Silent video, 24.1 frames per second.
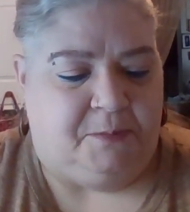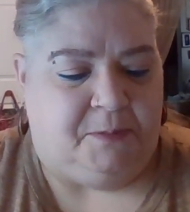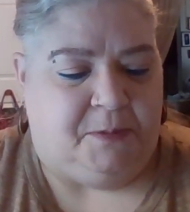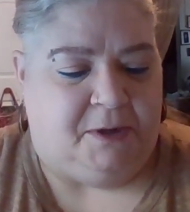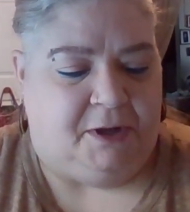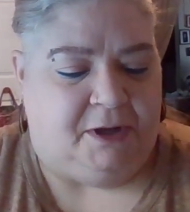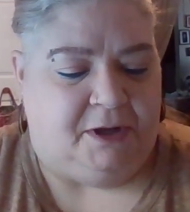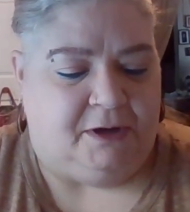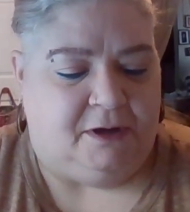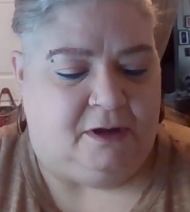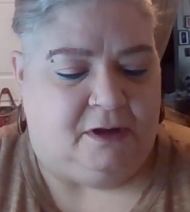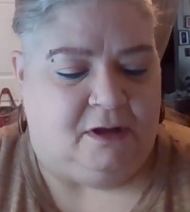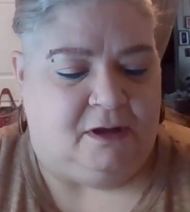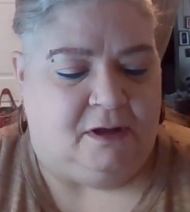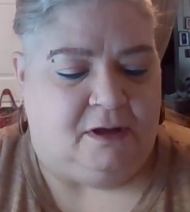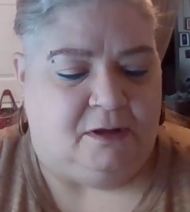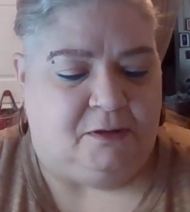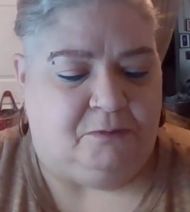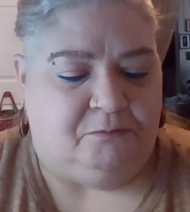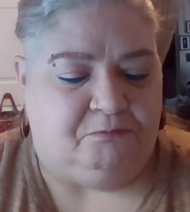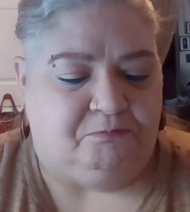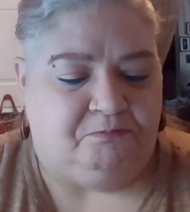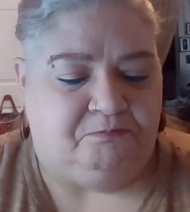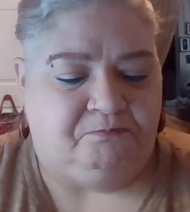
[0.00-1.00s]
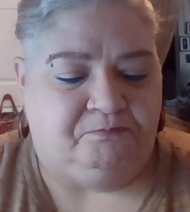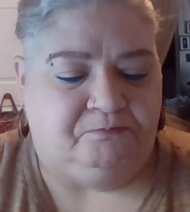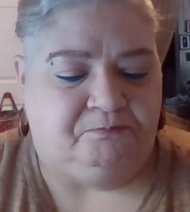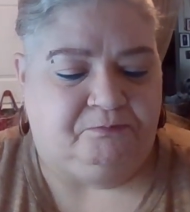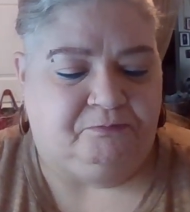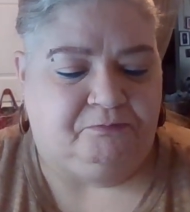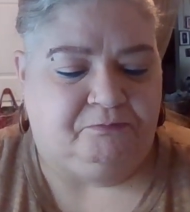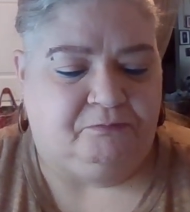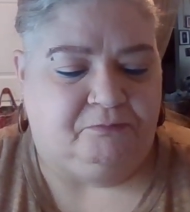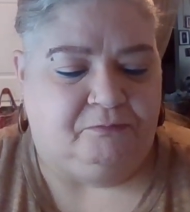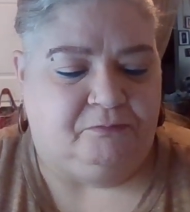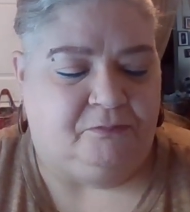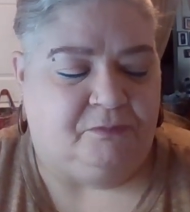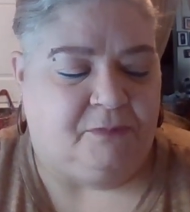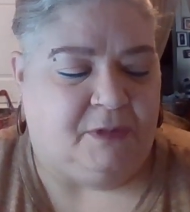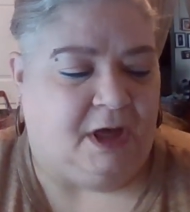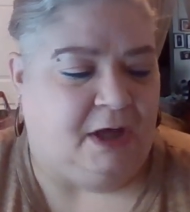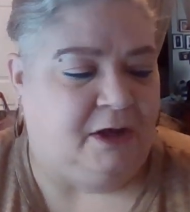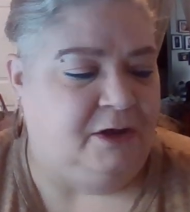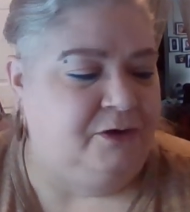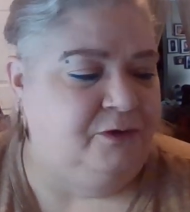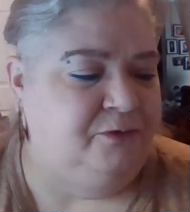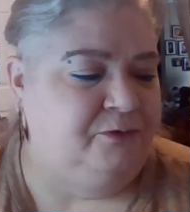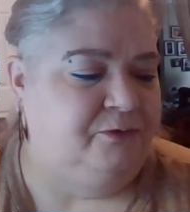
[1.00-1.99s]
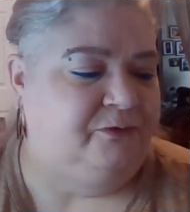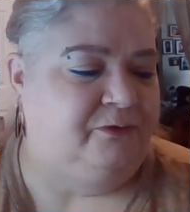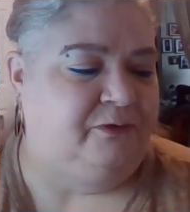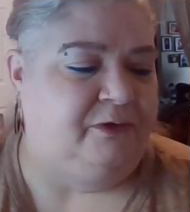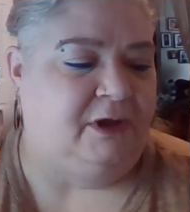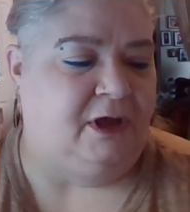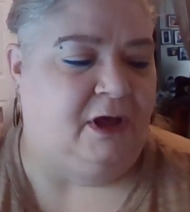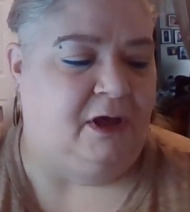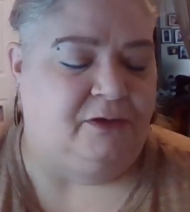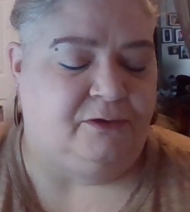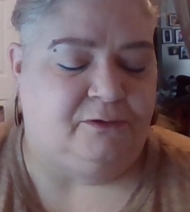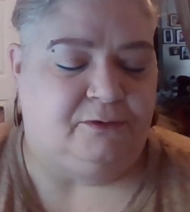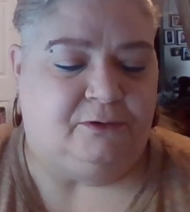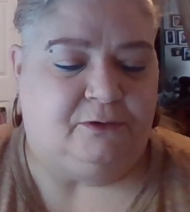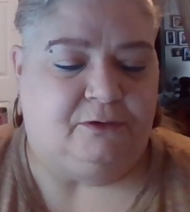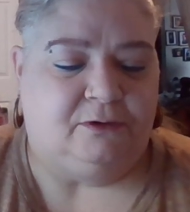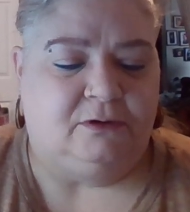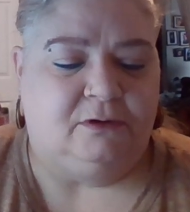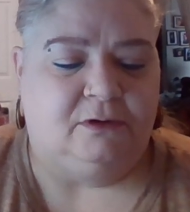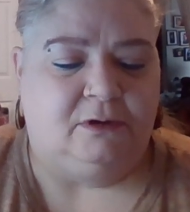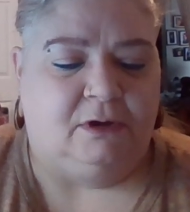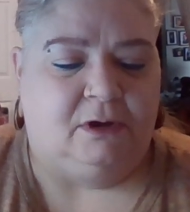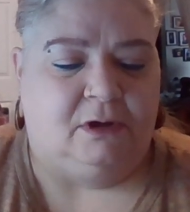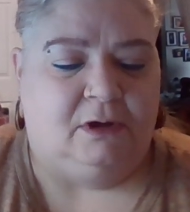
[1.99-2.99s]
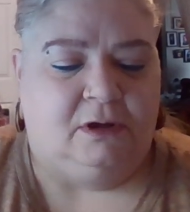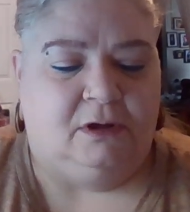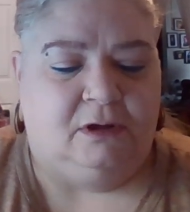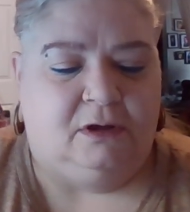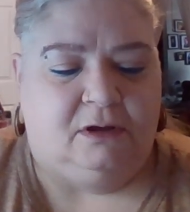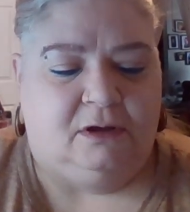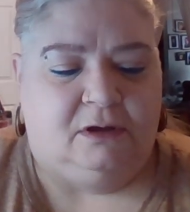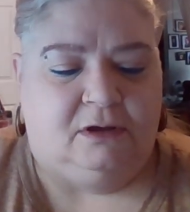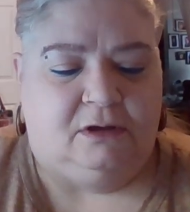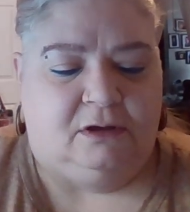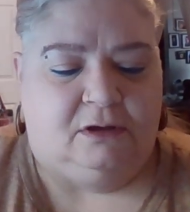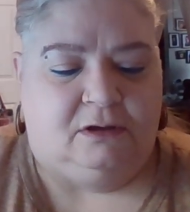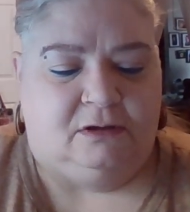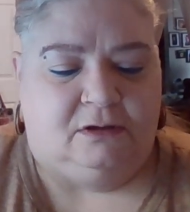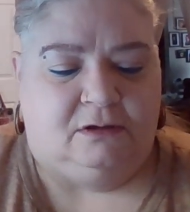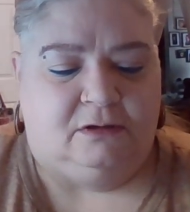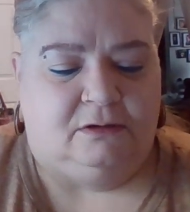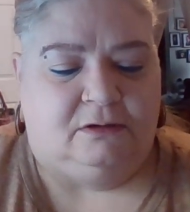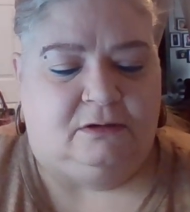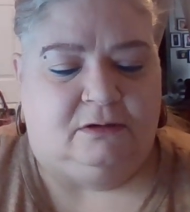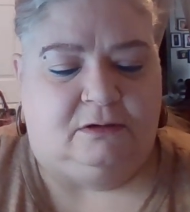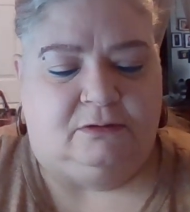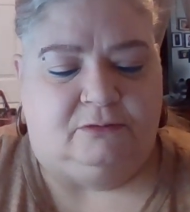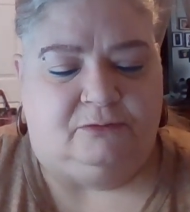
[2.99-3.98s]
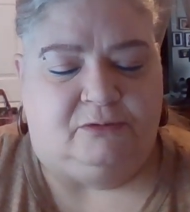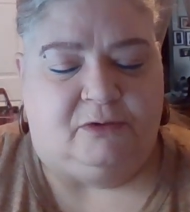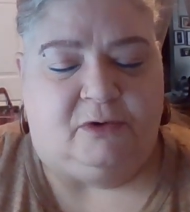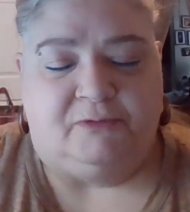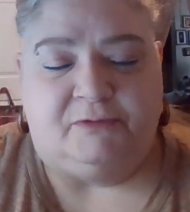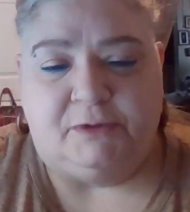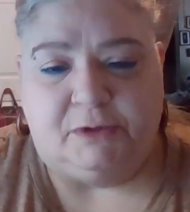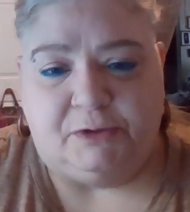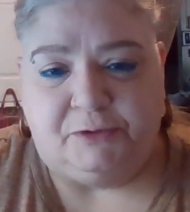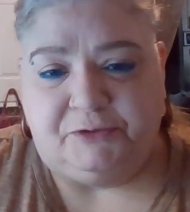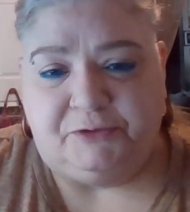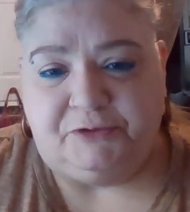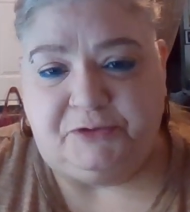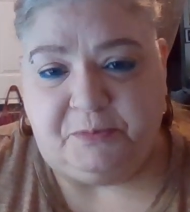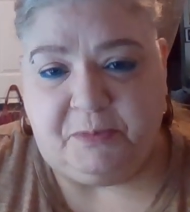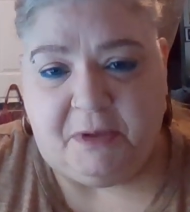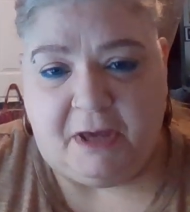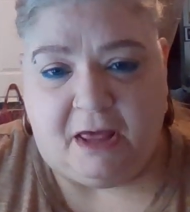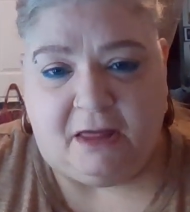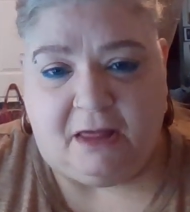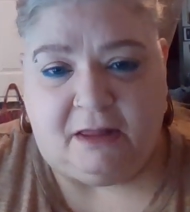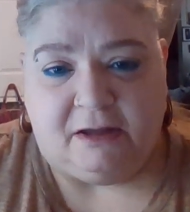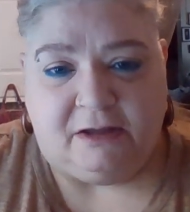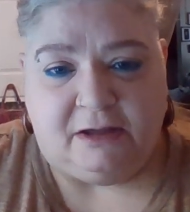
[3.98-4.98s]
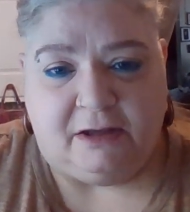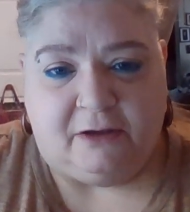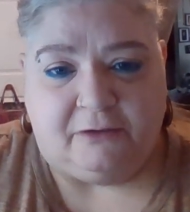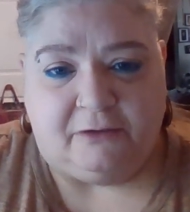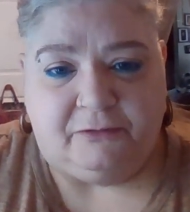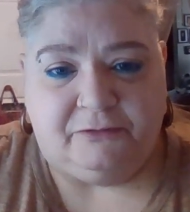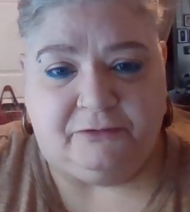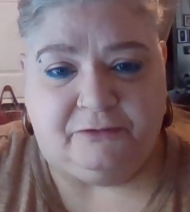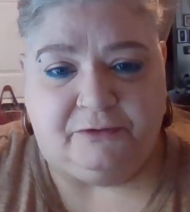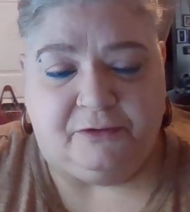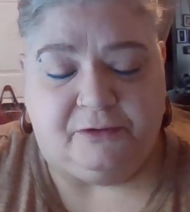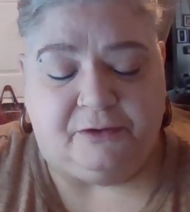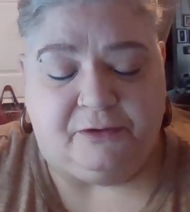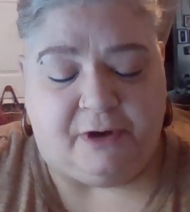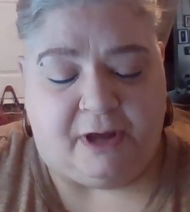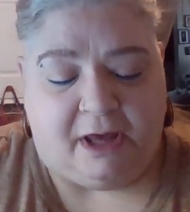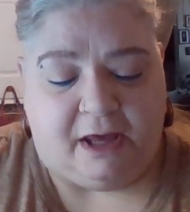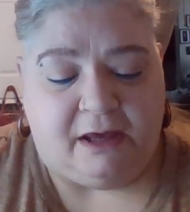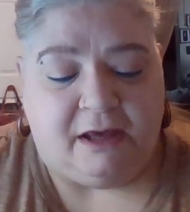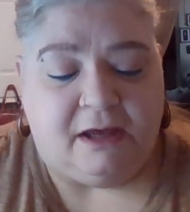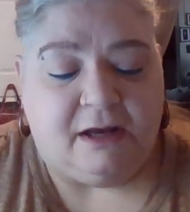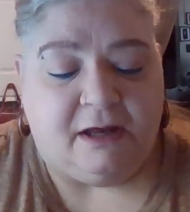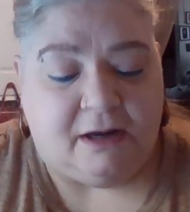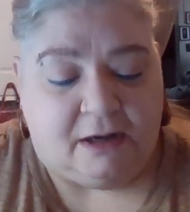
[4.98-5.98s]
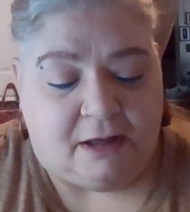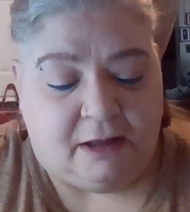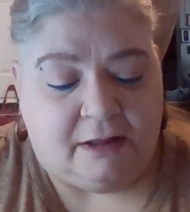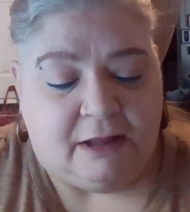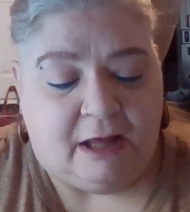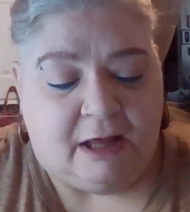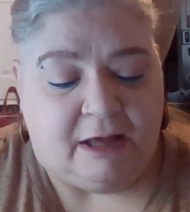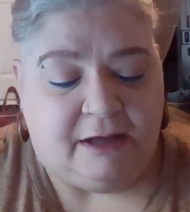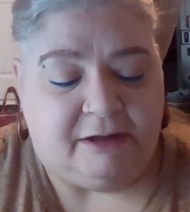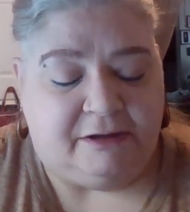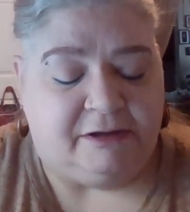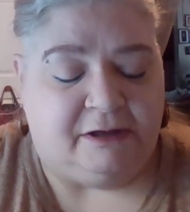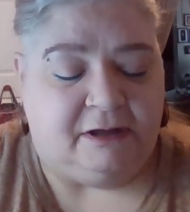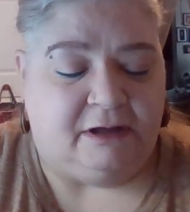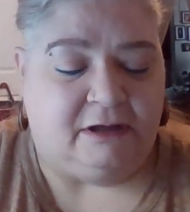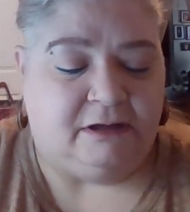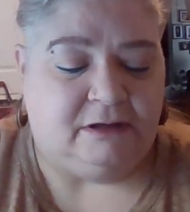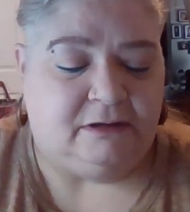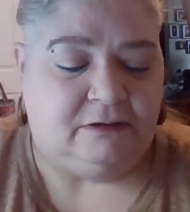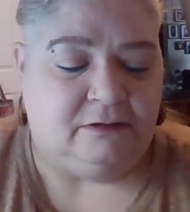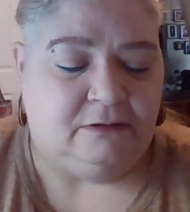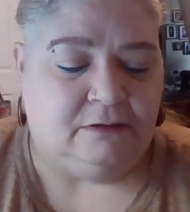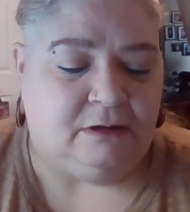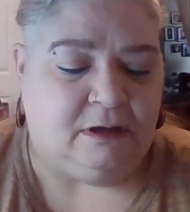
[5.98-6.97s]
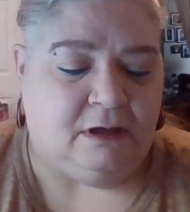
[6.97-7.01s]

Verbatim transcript: But um, I used the other Revolution palette yesterday and I liked it.